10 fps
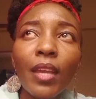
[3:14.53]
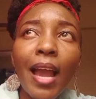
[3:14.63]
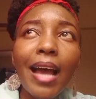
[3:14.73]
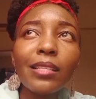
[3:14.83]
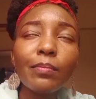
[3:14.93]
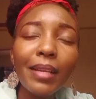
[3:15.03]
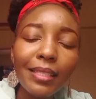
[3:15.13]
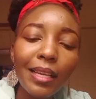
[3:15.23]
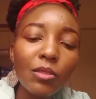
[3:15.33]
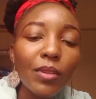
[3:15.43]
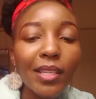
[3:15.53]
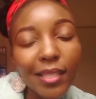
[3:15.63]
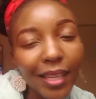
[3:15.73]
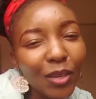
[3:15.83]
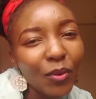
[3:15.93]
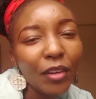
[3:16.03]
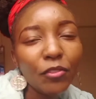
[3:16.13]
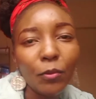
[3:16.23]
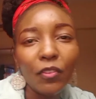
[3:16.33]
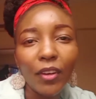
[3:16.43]
as much as we are saying we have
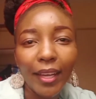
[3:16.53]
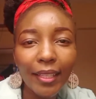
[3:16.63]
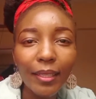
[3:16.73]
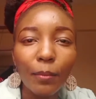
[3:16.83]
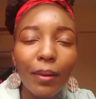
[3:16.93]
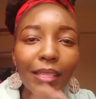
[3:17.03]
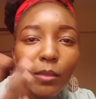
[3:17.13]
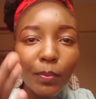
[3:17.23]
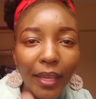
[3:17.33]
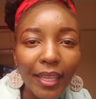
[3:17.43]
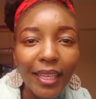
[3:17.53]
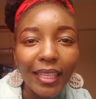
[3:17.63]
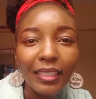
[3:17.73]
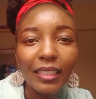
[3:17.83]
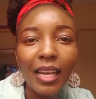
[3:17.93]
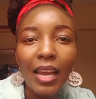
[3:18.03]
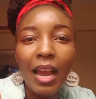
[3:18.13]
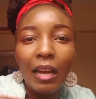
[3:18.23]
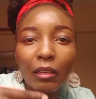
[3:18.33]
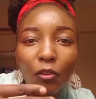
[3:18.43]
to forget the past pain and
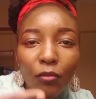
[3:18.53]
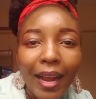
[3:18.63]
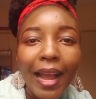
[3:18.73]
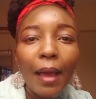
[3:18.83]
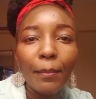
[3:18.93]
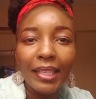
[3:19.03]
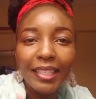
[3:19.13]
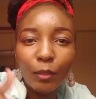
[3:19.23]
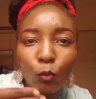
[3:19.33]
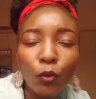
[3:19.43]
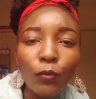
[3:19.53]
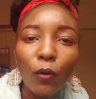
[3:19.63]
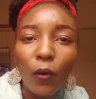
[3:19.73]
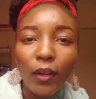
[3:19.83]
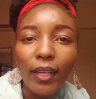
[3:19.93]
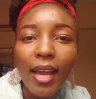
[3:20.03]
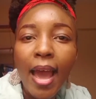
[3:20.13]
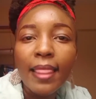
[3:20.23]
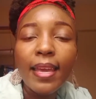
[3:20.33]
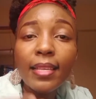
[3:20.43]
overcome it and move on,
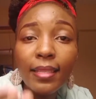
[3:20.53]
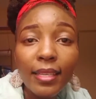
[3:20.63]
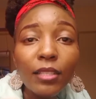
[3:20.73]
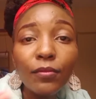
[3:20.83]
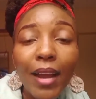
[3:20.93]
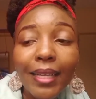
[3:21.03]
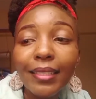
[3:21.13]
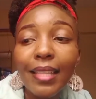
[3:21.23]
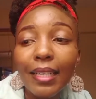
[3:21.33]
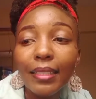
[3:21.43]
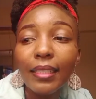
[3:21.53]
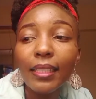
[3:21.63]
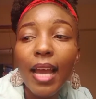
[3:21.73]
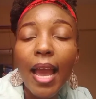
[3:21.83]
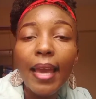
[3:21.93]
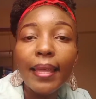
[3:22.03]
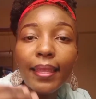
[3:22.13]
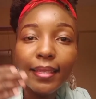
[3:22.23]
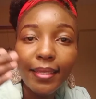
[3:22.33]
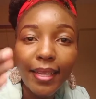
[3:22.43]
there's this fact that
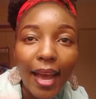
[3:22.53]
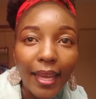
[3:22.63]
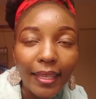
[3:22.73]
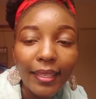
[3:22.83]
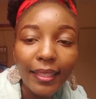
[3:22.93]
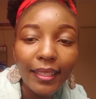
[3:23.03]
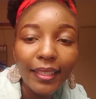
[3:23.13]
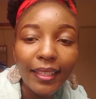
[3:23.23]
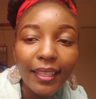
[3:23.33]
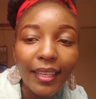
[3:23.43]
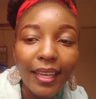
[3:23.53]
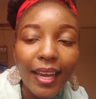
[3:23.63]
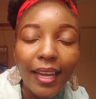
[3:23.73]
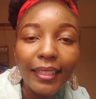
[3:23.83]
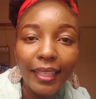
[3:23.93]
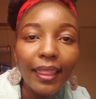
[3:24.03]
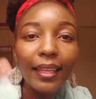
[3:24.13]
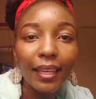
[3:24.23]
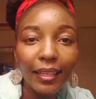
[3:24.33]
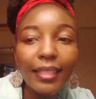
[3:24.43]
this guy did
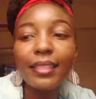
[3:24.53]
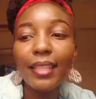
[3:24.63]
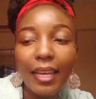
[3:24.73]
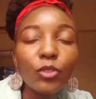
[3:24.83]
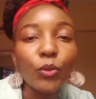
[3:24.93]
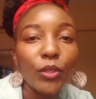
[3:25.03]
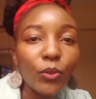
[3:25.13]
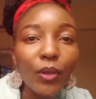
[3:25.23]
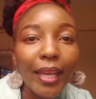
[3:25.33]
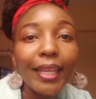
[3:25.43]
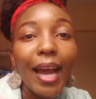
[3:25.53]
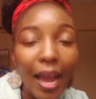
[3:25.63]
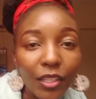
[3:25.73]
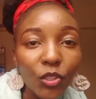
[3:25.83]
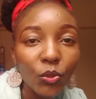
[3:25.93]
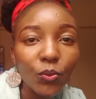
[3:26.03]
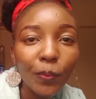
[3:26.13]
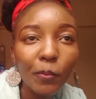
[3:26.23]
that to you and hurt you,